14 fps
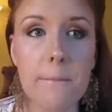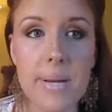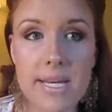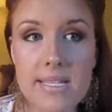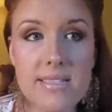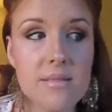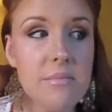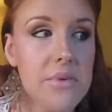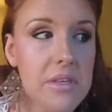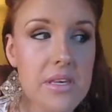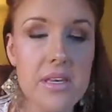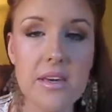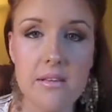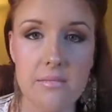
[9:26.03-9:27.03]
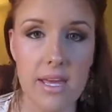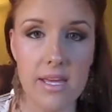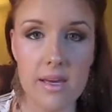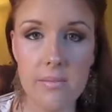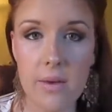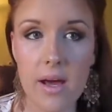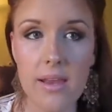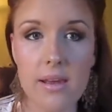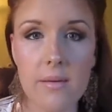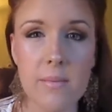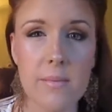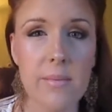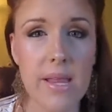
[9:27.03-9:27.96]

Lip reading: put some really good makeup on them,